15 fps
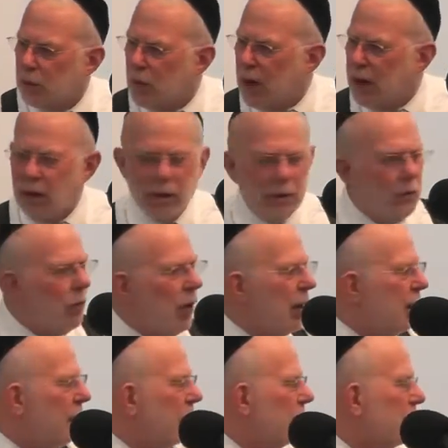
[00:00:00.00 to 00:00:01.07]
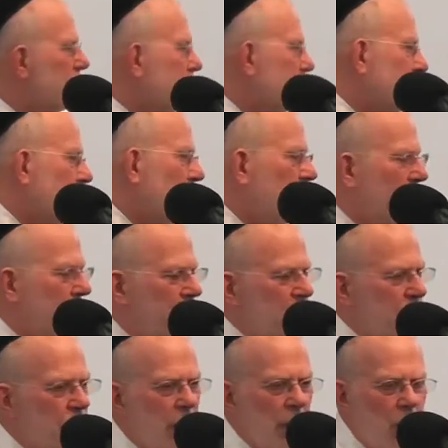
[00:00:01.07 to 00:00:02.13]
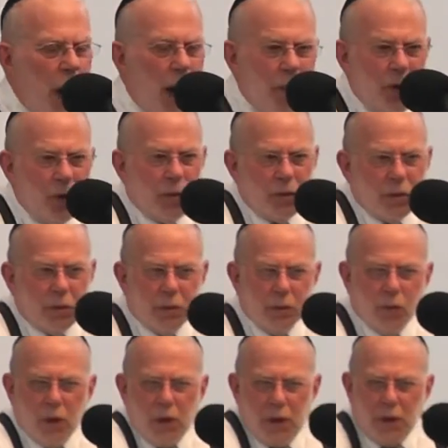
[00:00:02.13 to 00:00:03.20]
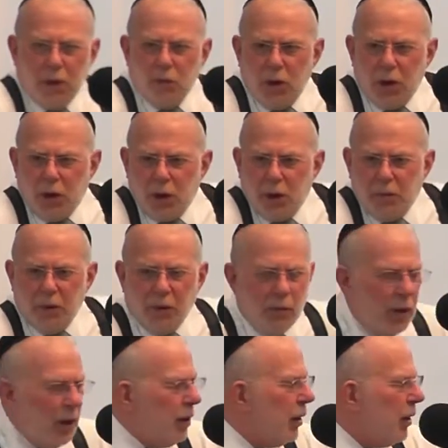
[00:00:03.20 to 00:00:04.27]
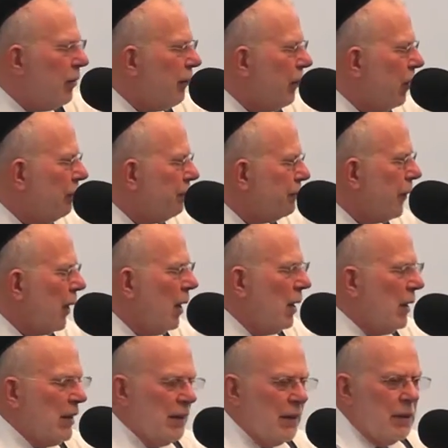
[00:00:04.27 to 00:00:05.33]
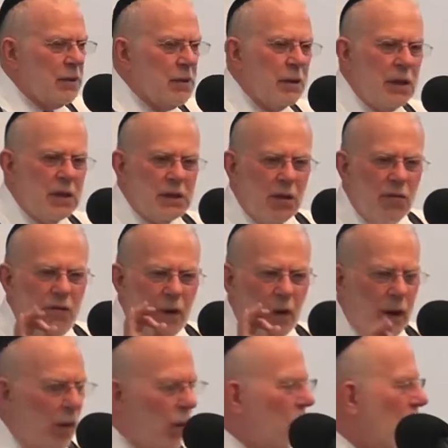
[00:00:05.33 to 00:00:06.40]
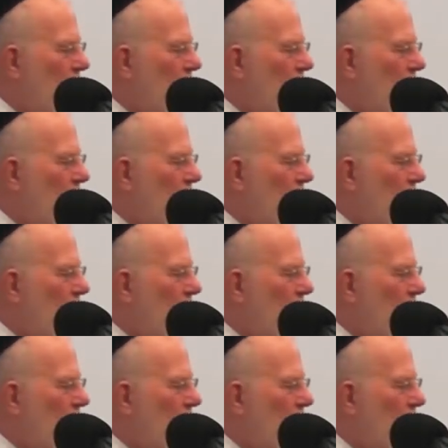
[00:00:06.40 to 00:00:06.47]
Why, why, why not be Jewish? Why be Jewish? What do you need? What do you, what do you need it for? So there's a very